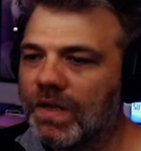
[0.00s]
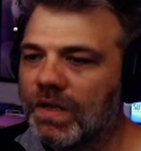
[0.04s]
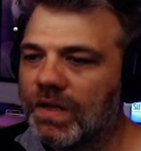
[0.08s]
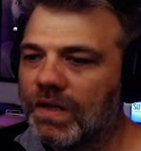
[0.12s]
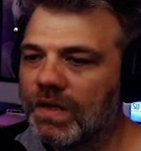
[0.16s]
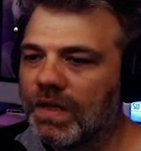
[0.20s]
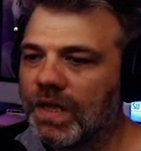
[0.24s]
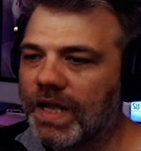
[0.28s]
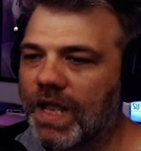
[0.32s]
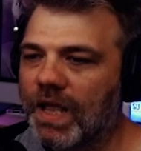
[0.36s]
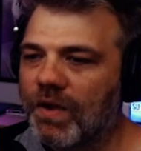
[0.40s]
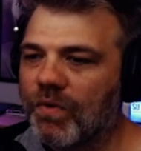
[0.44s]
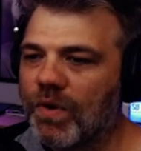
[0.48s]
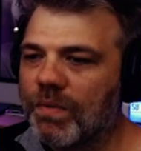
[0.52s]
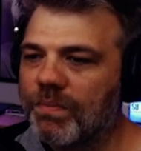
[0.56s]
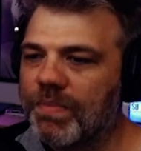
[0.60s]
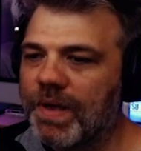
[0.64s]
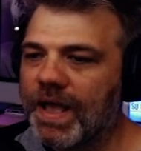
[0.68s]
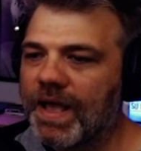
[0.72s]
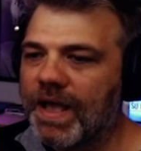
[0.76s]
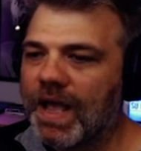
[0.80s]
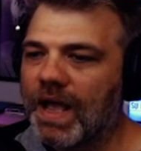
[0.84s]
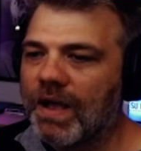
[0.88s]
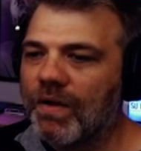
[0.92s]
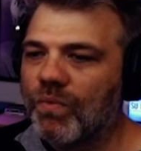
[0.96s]
Like I went
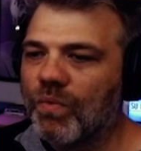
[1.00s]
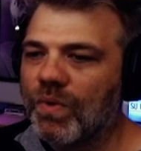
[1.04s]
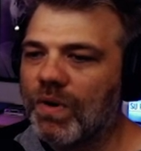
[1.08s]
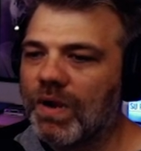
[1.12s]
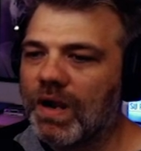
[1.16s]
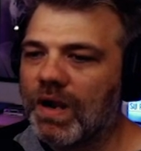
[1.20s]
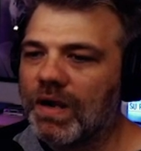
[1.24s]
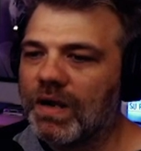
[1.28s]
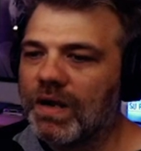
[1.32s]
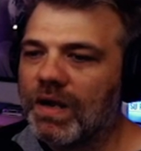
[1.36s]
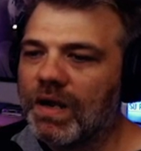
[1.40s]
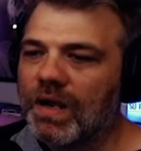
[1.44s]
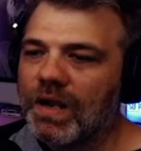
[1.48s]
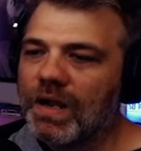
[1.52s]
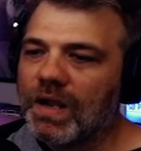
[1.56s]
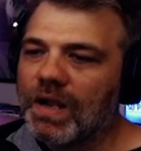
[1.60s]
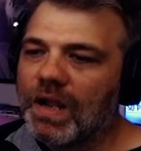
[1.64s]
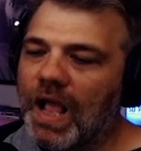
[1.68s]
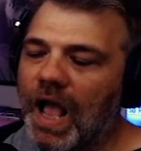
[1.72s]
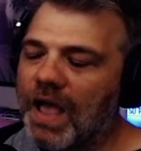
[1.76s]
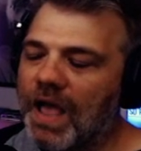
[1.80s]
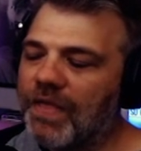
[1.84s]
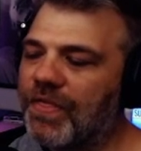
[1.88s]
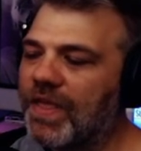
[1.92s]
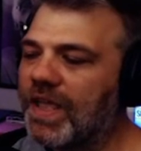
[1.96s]
back,
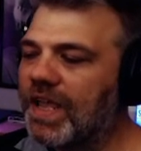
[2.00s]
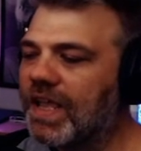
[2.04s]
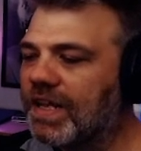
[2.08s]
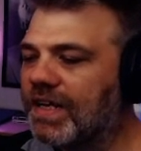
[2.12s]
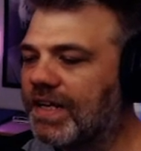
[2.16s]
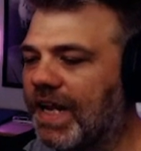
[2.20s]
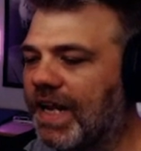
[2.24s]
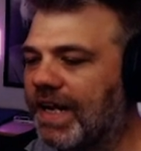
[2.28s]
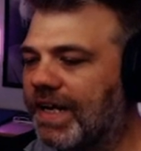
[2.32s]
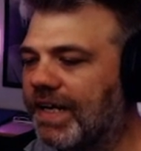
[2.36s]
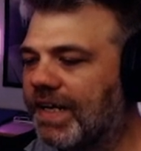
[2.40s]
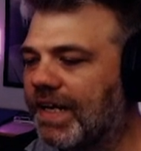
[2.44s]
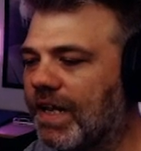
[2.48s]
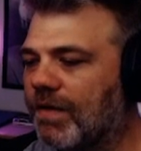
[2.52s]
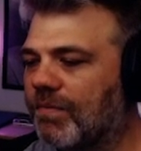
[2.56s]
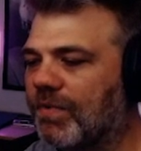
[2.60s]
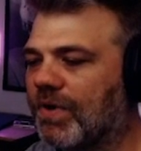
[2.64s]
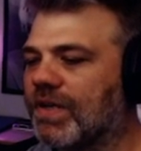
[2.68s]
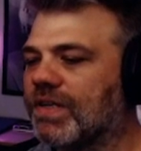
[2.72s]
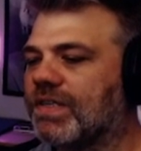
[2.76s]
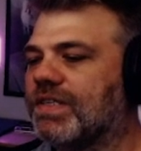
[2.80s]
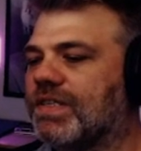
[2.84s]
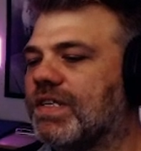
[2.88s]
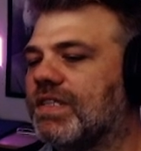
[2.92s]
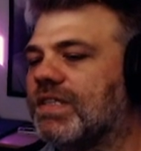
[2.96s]
I think it needed it
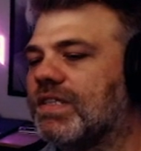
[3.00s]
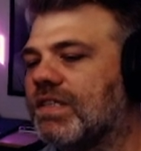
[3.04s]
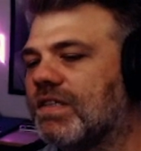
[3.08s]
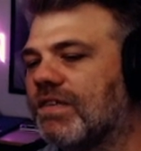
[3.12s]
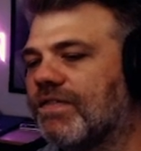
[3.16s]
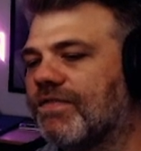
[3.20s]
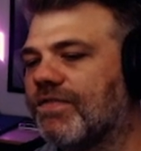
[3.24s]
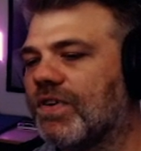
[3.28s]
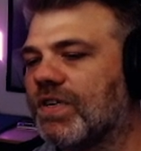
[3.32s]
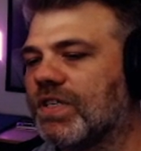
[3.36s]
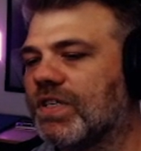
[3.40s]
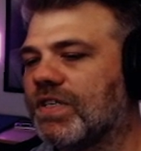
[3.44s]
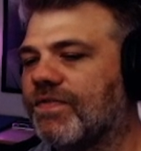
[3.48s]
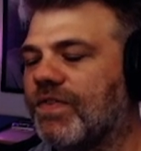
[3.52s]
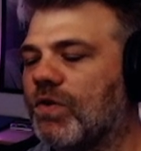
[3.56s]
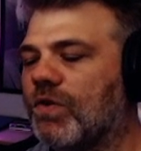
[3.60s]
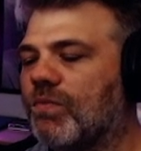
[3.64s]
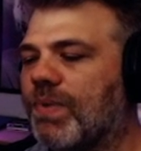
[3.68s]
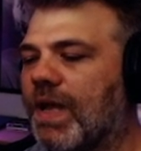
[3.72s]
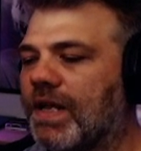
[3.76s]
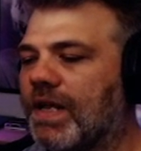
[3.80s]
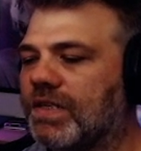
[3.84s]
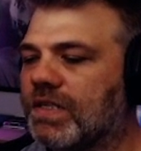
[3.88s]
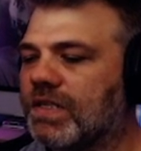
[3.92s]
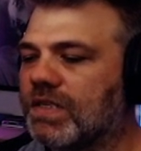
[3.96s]
because this is the first few
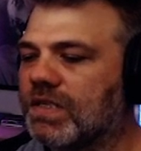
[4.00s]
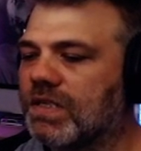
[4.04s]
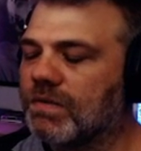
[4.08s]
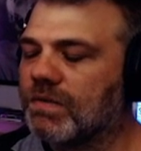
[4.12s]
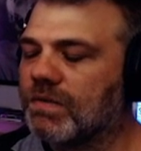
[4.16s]
pages of the